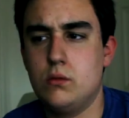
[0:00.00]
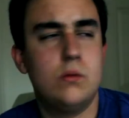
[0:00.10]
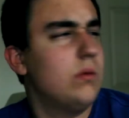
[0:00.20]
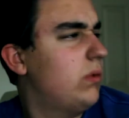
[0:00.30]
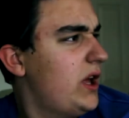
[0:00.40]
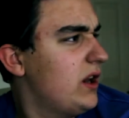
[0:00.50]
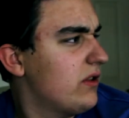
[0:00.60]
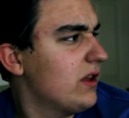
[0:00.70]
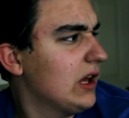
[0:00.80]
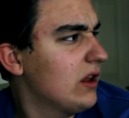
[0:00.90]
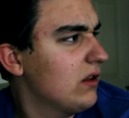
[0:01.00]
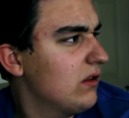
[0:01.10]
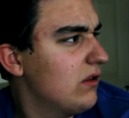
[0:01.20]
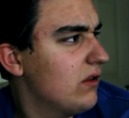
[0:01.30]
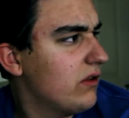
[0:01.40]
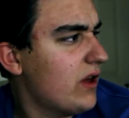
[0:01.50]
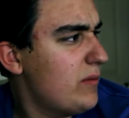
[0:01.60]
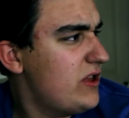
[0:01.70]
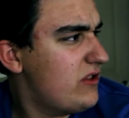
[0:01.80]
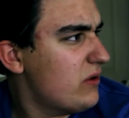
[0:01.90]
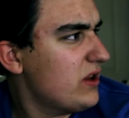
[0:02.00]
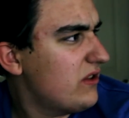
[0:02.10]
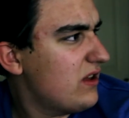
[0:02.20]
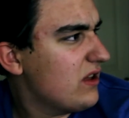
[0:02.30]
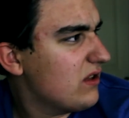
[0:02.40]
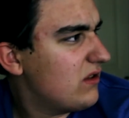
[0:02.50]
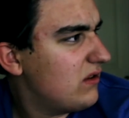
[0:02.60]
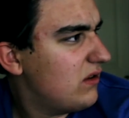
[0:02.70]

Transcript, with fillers: Wait a second. Zombies don't exist.